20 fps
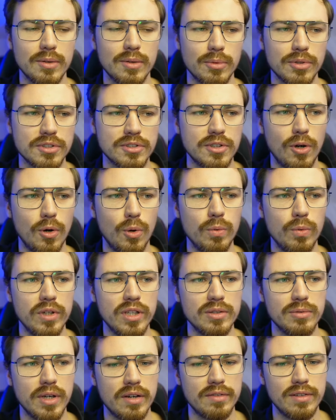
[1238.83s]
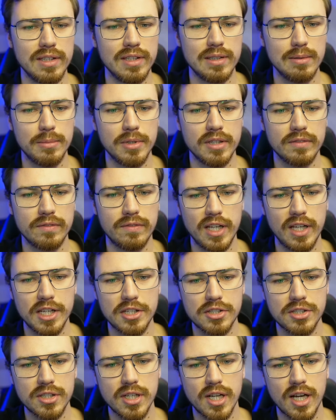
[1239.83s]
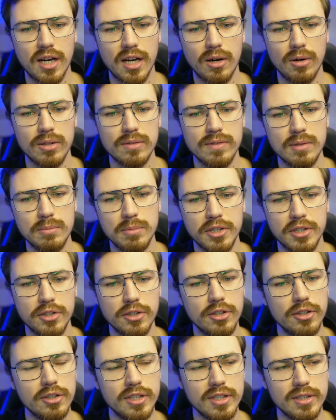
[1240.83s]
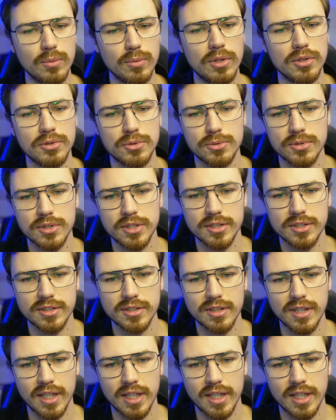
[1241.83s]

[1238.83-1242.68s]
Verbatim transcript: there was COVID, we have a little bit inflation now, it will be good in one, two years.